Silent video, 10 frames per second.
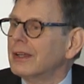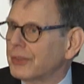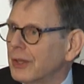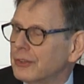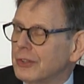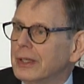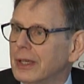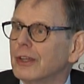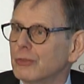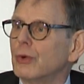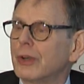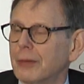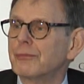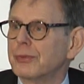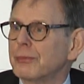30 years will
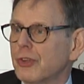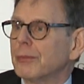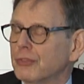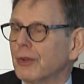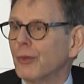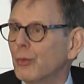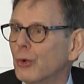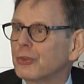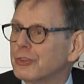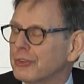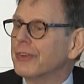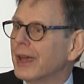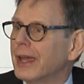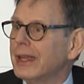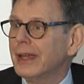come from ships on the water
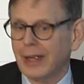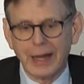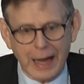today,